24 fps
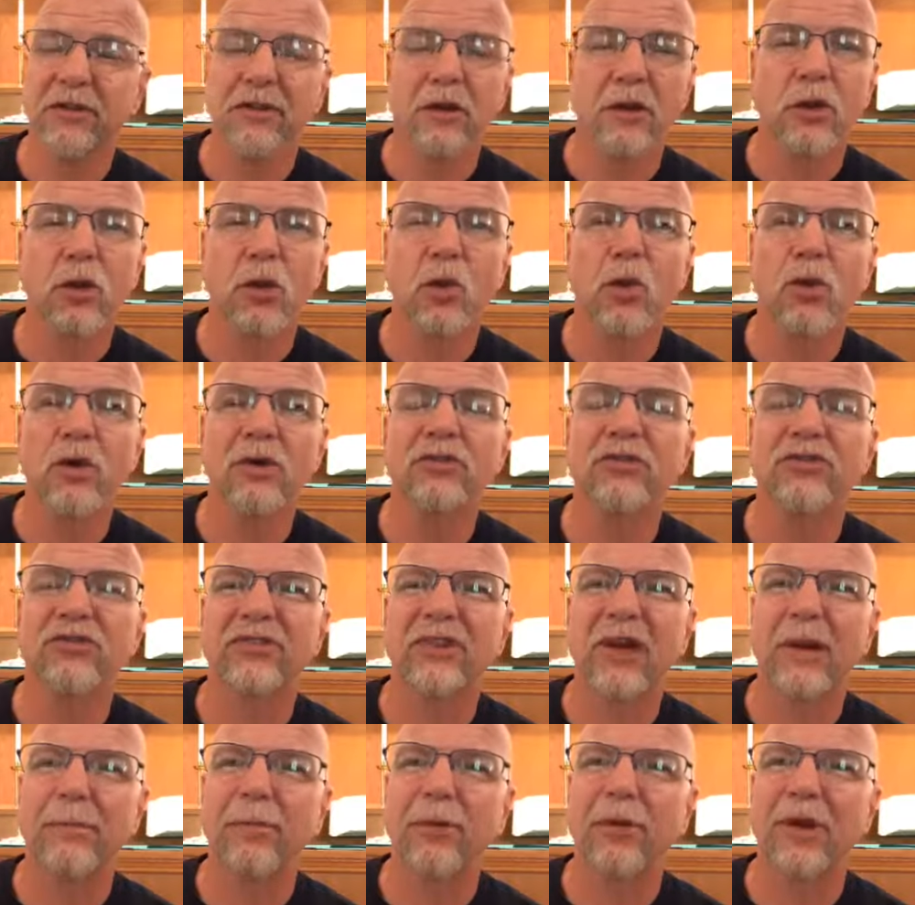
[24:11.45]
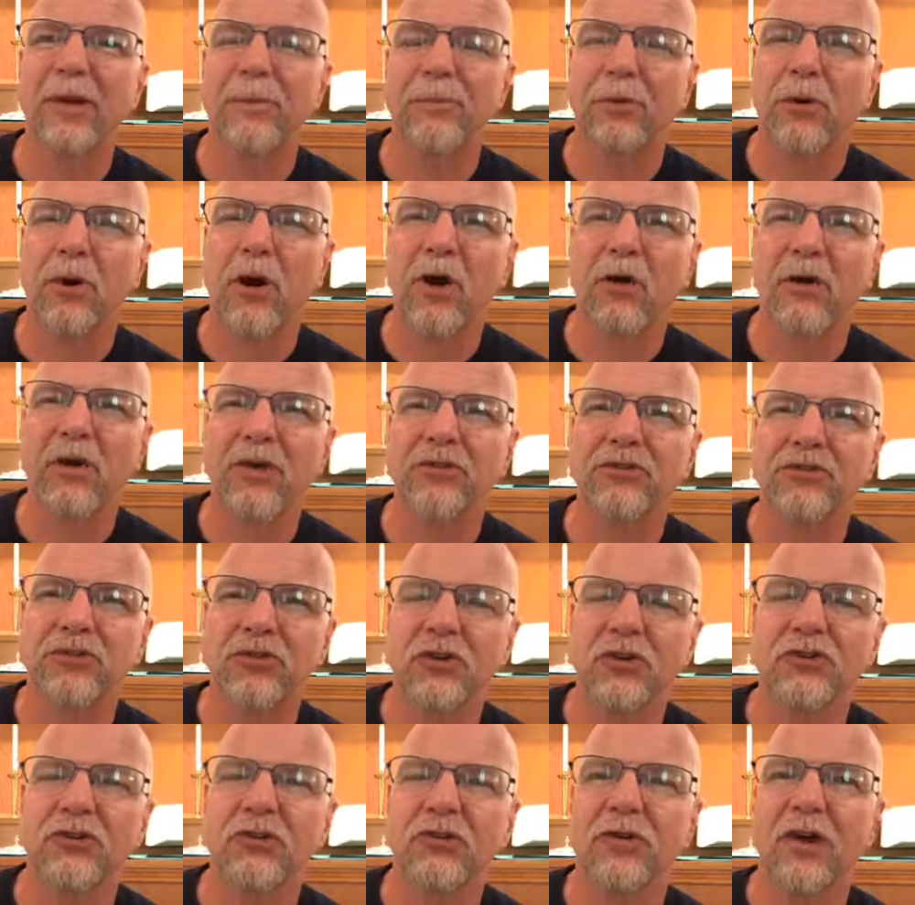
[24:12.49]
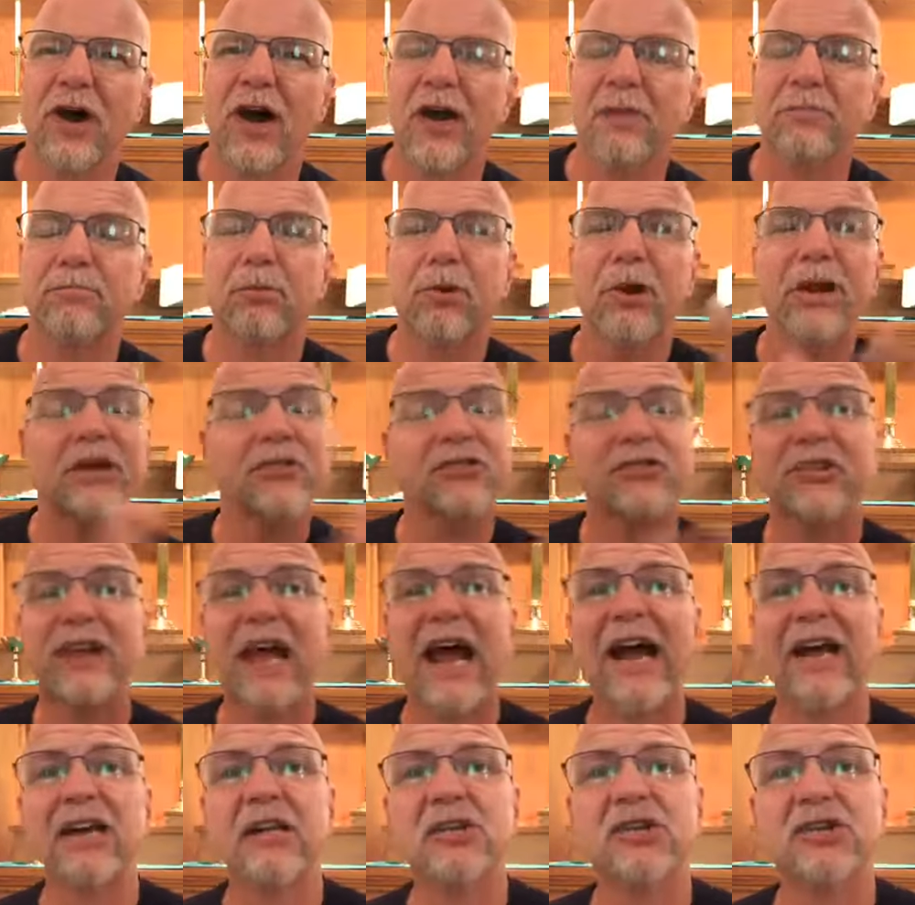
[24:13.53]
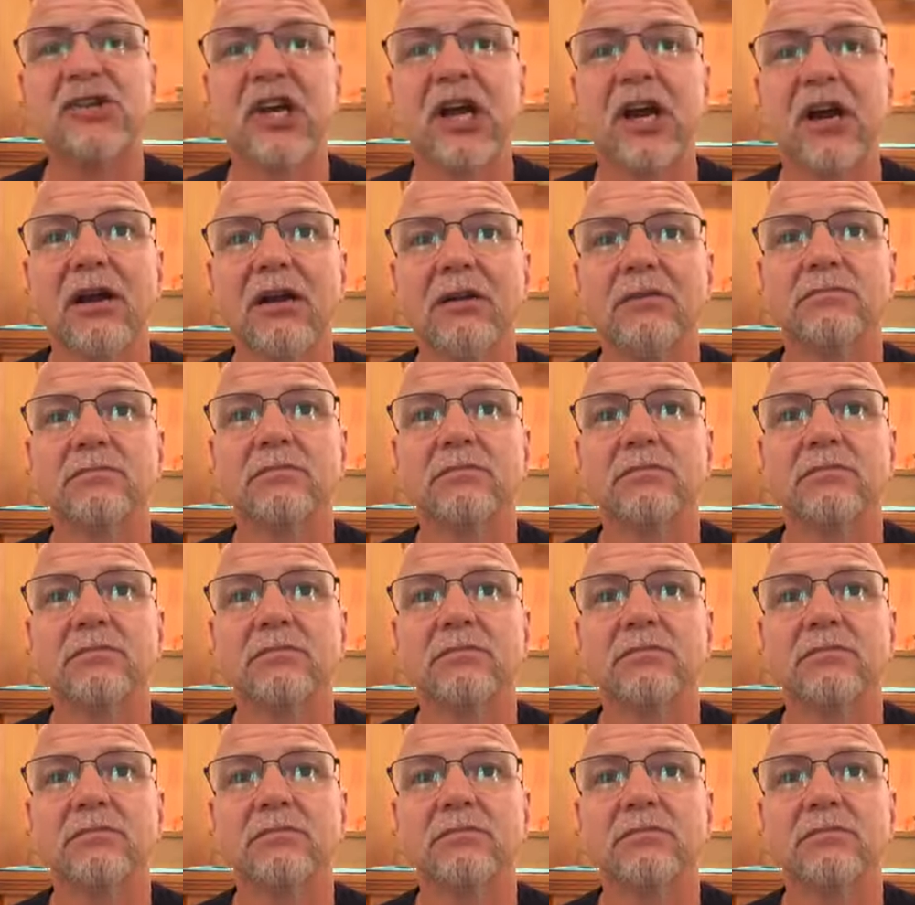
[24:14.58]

the Lord's Supper at Progress Church of God. Bring a snack to share.